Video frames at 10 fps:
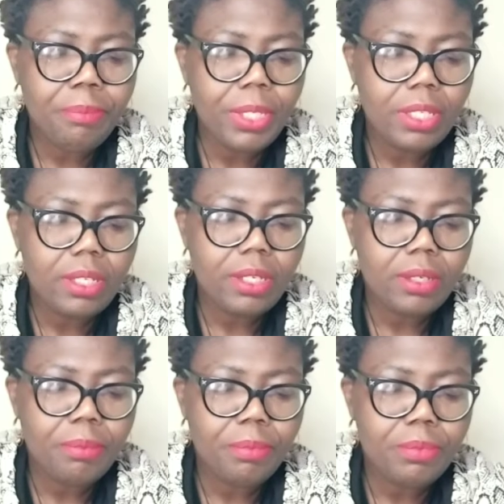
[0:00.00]
being
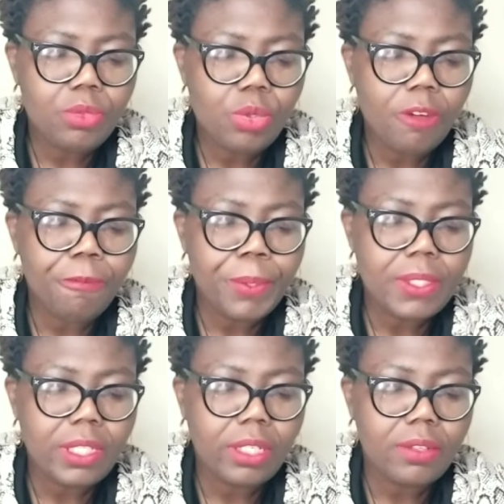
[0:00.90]
uh, two of
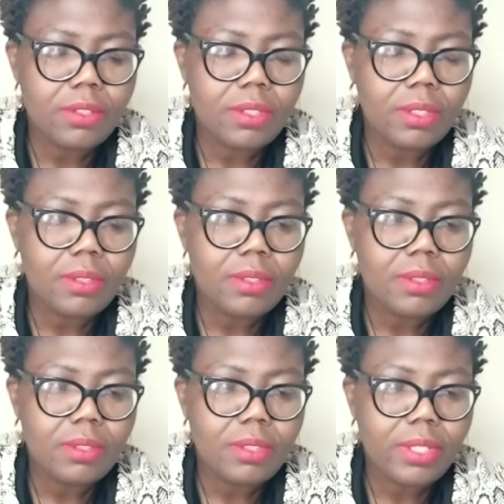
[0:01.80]
Pentacles,
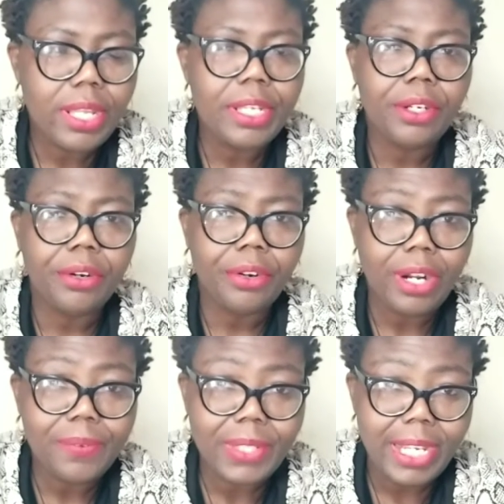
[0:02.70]
staying
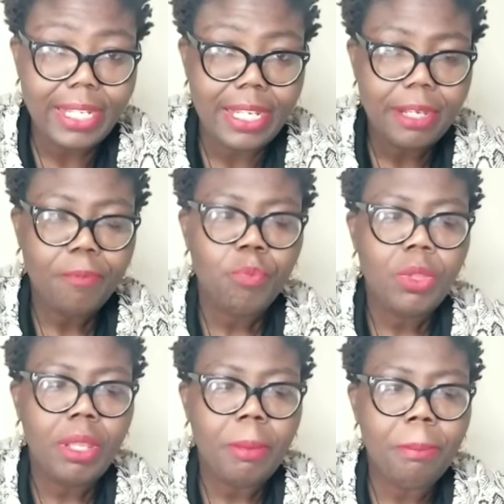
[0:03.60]
grounded,
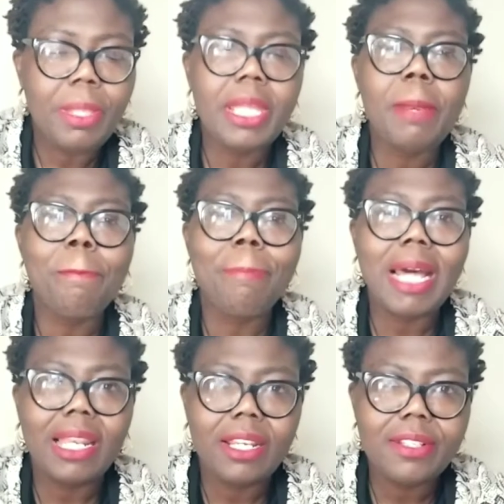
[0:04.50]
being
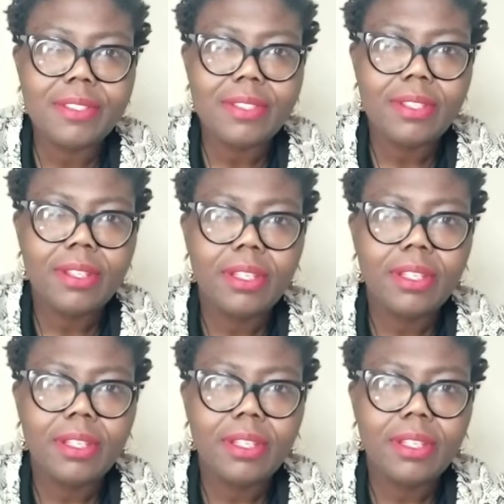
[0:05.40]
balanced.